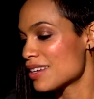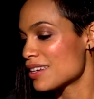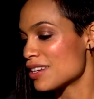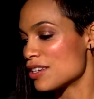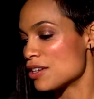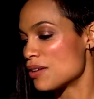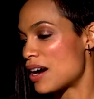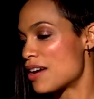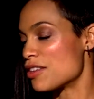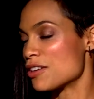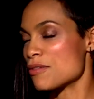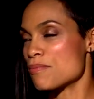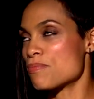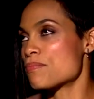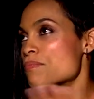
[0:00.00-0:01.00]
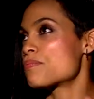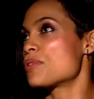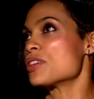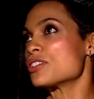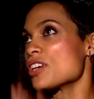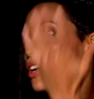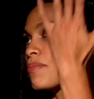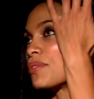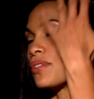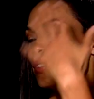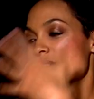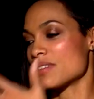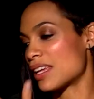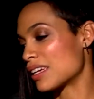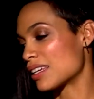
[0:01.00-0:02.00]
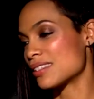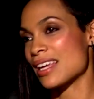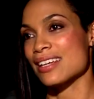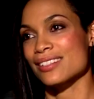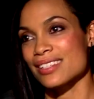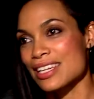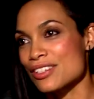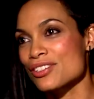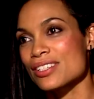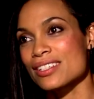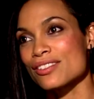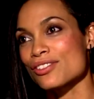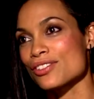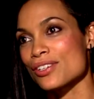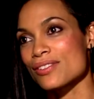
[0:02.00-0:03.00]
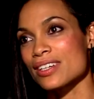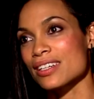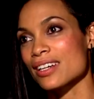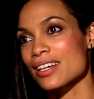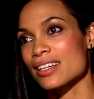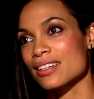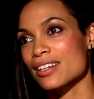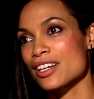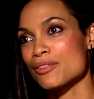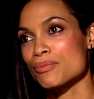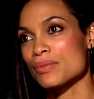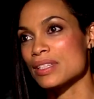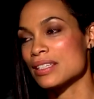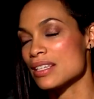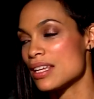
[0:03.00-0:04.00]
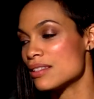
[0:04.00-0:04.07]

you know, either push-ups or like assassinations, you know, that kind of come in,